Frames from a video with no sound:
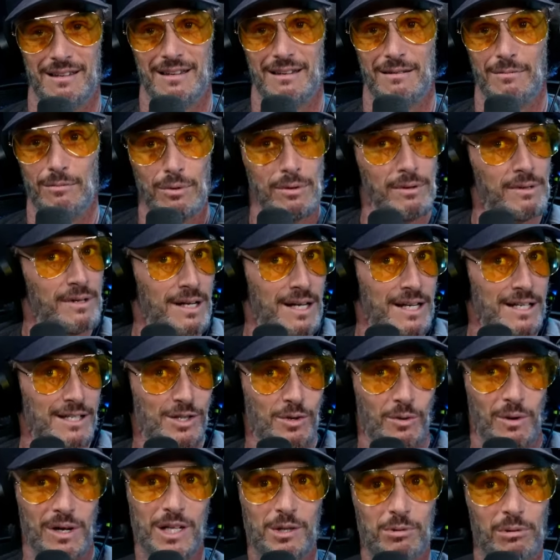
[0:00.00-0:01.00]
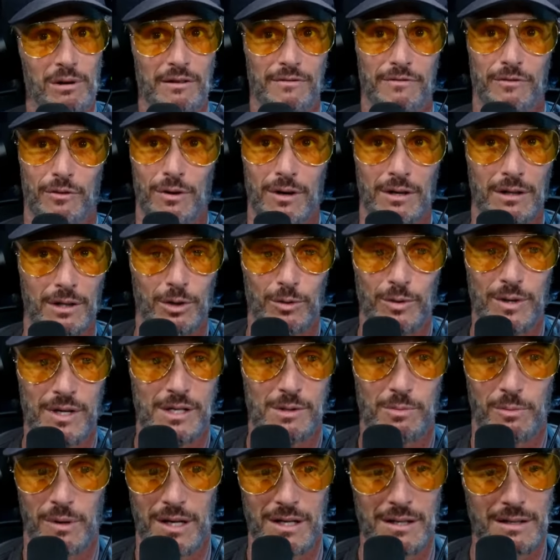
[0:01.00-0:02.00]
Well, it's 2024. Louise
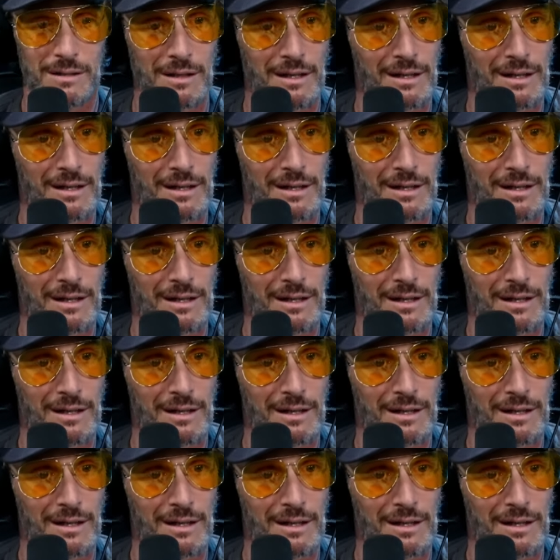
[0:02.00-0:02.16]
might.